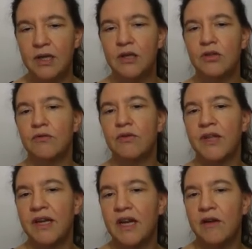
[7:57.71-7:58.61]
So for
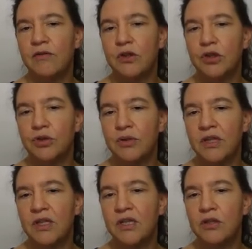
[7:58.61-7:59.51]
that, I have to ensure
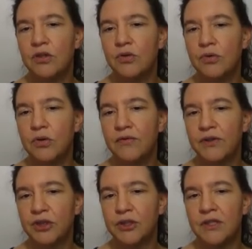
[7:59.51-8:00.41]
that these two
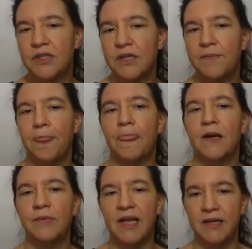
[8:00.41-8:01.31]
coefficients here
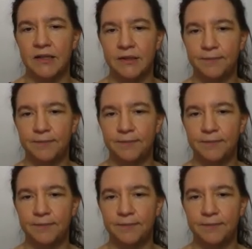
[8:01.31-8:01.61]
are related.